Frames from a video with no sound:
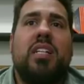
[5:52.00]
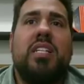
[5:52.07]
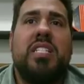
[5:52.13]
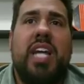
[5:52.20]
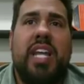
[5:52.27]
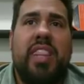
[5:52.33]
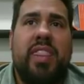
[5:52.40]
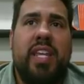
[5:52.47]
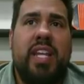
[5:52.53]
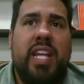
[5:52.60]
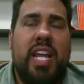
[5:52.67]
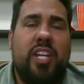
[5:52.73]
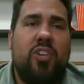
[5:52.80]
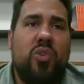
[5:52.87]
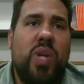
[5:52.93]
because I
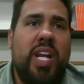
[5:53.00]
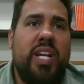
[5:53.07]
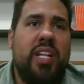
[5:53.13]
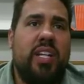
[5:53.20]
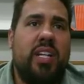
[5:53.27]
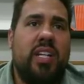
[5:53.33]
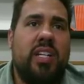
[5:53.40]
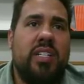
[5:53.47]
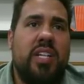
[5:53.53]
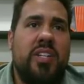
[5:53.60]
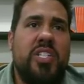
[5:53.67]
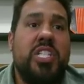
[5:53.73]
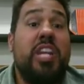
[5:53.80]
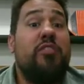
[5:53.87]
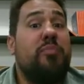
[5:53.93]
think I created
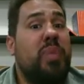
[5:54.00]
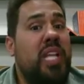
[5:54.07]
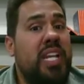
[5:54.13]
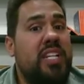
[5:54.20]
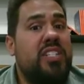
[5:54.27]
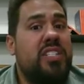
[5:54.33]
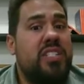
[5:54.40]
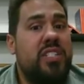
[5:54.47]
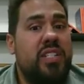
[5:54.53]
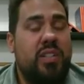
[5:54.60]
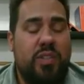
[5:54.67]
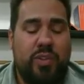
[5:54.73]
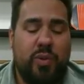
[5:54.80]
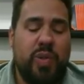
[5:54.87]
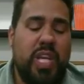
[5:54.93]
a safe place
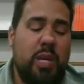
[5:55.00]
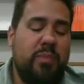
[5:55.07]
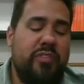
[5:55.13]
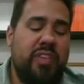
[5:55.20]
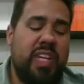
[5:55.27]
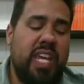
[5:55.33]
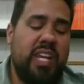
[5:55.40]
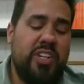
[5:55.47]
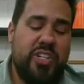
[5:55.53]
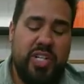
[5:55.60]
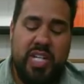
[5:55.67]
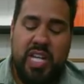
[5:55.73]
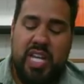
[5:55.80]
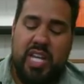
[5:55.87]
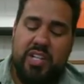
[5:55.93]
through
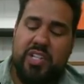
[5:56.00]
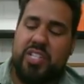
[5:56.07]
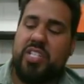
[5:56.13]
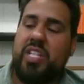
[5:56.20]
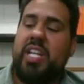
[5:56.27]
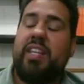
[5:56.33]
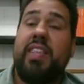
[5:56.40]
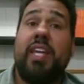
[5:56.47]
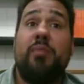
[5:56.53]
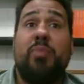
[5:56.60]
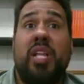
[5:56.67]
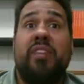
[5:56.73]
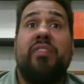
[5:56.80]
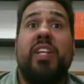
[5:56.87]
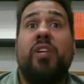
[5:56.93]
gamification, just like they
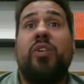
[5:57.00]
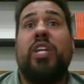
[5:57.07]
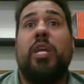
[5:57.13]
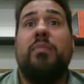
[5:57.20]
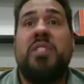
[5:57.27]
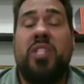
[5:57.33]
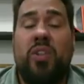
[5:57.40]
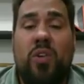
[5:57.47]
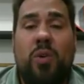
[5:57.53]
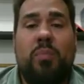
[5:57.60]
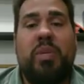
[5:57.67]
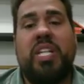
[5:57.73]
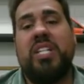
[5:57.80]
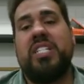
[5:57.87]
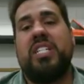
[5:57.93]
play video games at
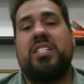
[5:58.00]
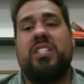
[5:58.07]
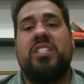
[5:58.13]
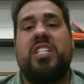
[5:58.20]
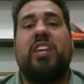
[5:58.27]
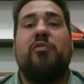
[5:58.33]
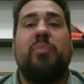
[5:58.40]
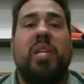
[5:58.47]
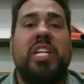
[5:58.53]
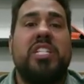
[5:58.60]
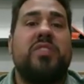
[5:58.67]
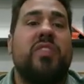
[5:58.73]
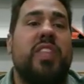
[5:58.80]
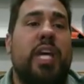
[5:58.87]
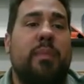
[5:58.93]
home because it's a safe
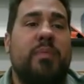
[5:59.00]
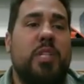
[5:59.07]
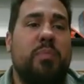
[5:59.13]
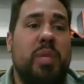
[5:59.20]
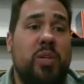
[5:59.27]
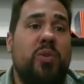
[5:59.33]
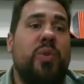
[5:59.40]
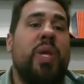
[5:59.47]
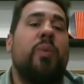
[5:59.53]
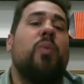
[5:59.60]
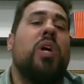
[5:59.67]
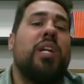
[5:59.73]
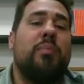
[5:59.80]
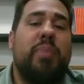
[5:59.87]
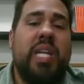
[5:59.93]
place for them to be who they
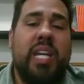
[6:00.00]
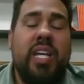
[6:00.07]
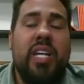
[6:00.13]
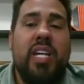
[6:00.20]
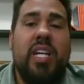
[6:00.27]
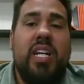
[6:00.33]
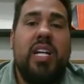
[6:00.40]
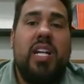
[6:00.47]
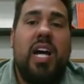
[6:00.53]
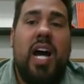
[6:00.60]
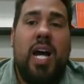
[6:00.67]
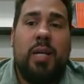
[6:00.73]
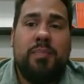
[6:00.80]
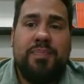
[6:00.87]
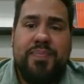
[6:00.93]
want to be.
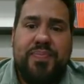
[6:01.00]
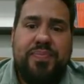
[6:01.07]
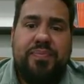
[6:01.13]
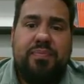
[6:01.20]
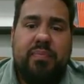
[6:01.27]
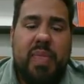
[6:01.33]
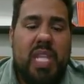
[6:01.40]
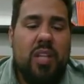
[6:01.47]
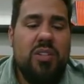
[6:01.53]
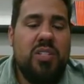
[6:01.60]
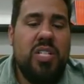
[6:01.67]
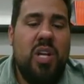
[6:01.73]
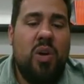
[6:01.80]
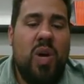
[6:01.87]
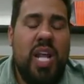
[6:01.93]

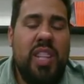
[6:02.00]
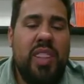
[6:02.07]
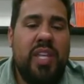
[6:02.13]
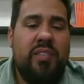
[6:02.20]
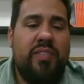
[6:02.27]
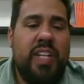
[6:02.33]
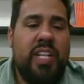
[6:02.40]
So I think